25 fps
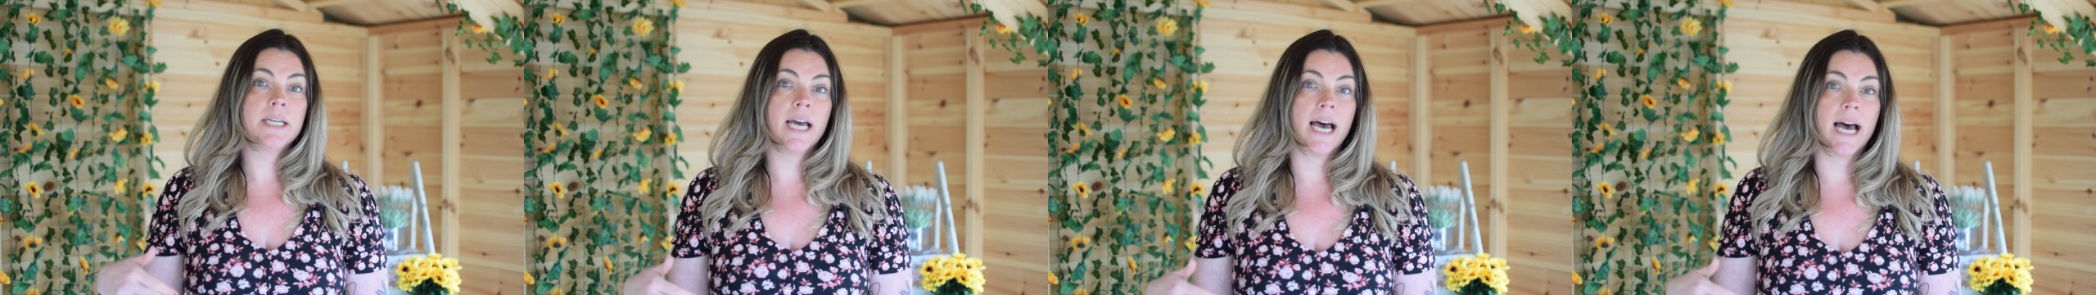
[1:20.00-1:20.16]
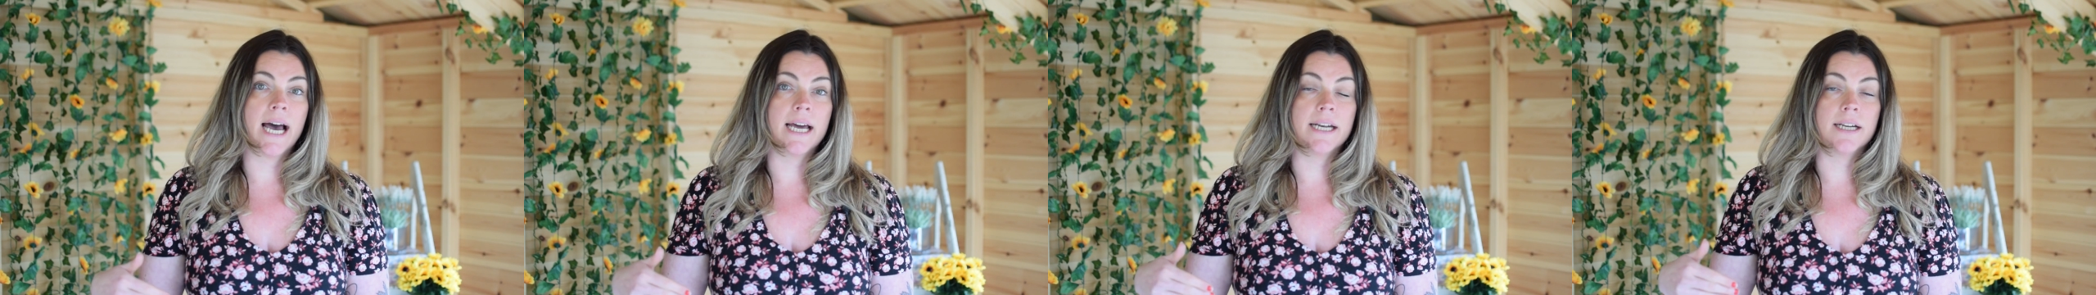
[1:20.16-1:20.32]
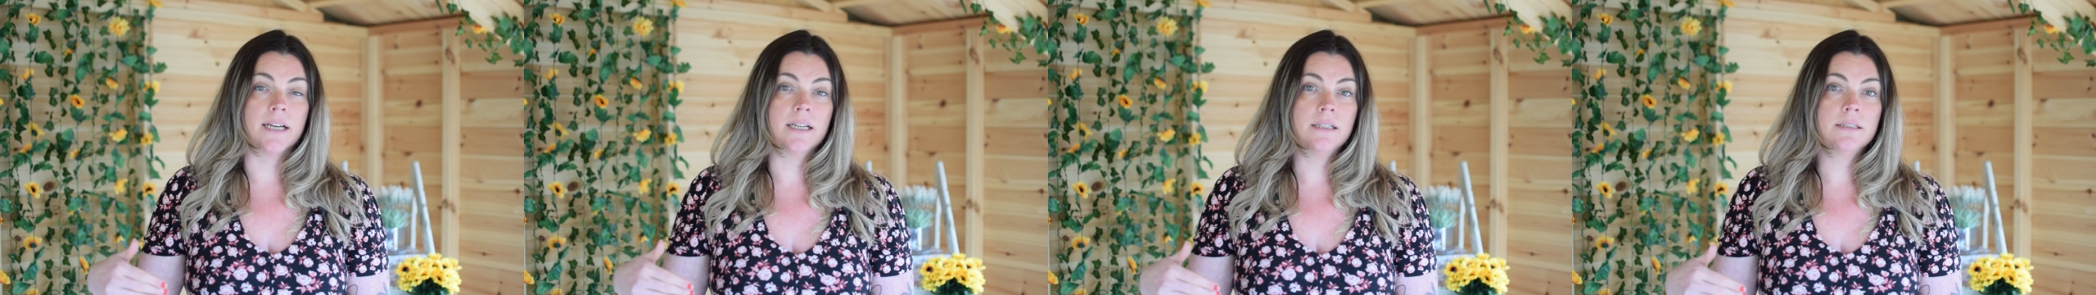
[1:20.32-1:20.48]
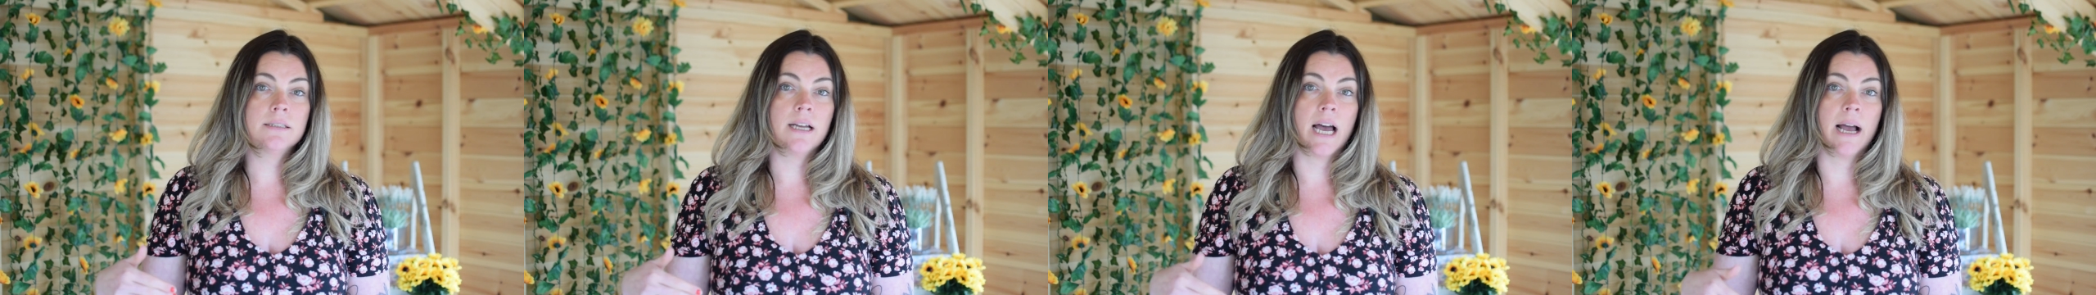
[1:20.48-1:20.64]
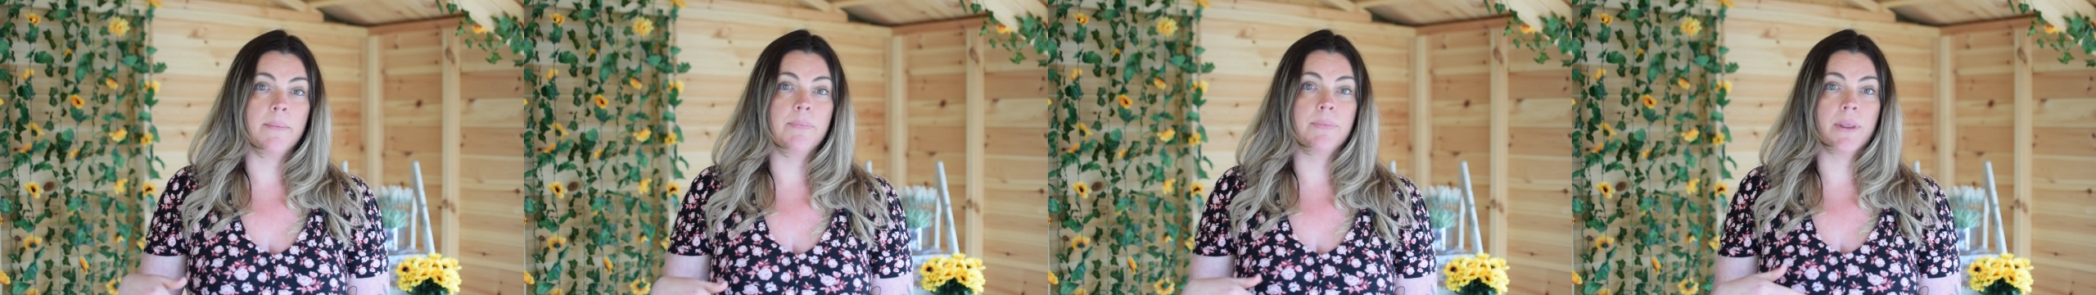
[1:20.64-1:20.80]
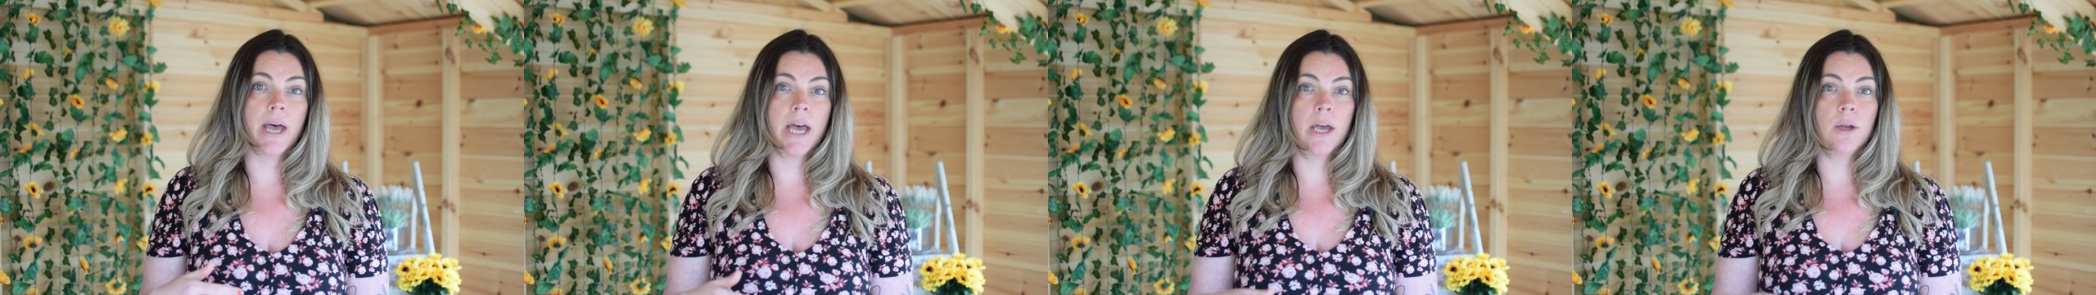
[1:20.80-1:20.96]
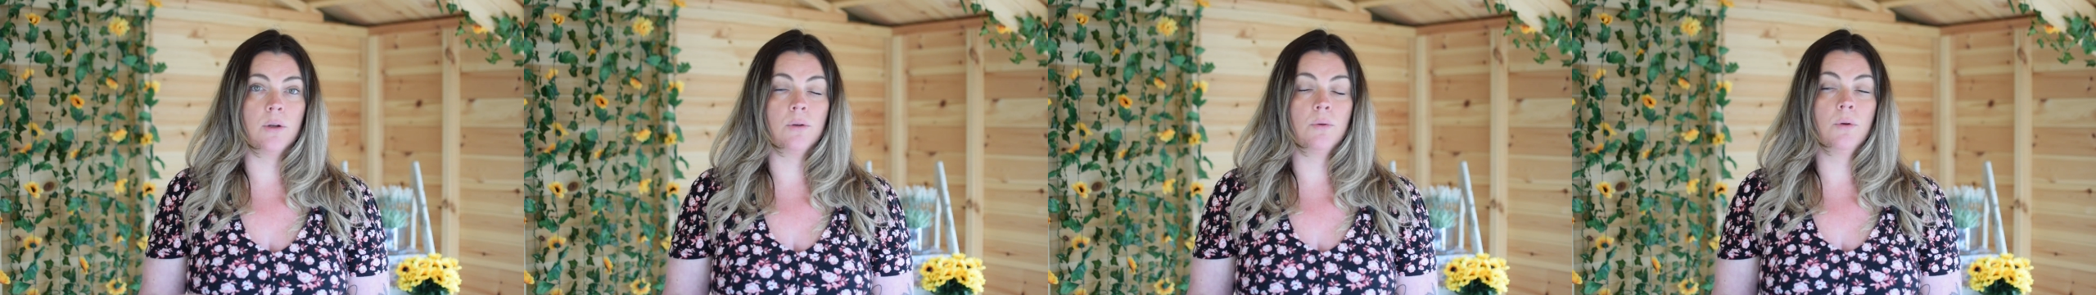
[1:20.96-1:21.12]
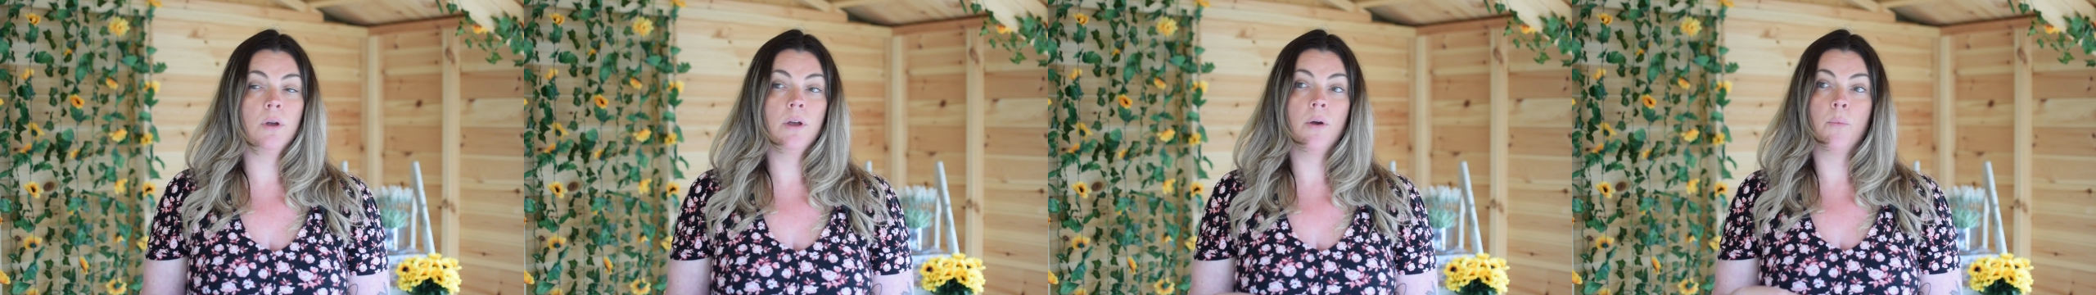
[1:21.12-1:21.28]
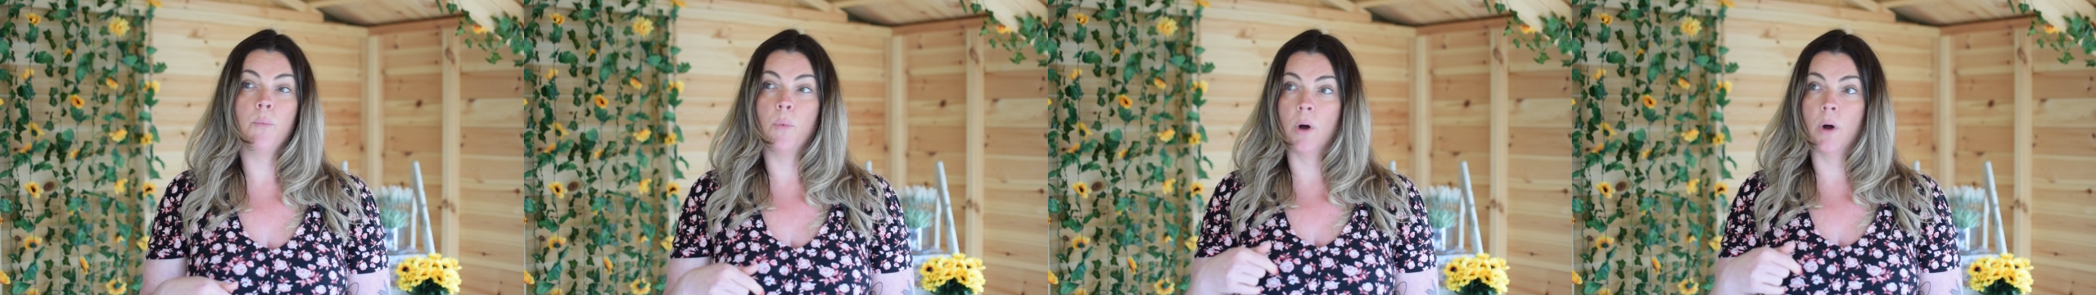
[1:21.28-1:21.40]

Cara. I'm now